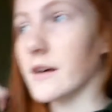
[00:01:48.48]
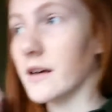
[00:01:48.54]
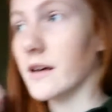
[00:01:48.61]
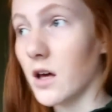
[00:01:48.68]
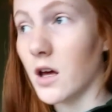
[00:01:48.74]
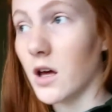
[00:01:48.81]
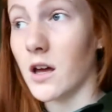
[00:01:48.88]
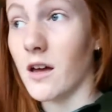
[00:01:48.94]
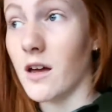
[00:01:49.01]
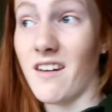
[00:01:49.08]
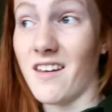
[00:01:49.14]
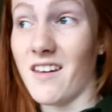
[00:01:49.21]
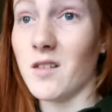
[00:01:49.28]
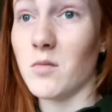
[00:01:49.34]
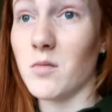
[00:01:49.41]
was like,
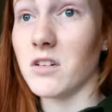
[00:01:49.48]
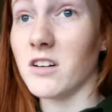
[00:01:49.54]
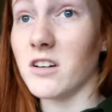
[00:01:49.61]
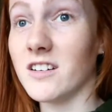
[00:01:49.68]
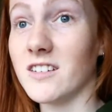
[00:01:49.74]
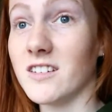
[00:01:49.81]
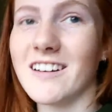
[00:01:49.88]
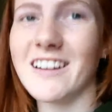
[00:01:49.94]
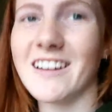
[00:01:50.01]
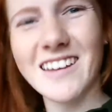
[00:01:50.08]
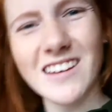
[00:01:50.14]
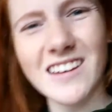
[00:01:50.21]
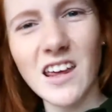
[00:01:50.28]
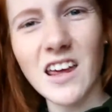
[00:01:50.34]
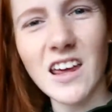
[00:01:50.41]
in Edinburgh? And they're
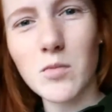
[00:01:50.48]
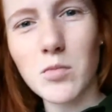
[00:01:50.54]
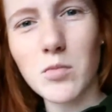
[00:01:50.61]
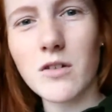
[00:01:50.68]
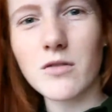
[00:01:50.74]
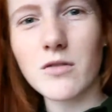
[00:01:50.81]
like, yeah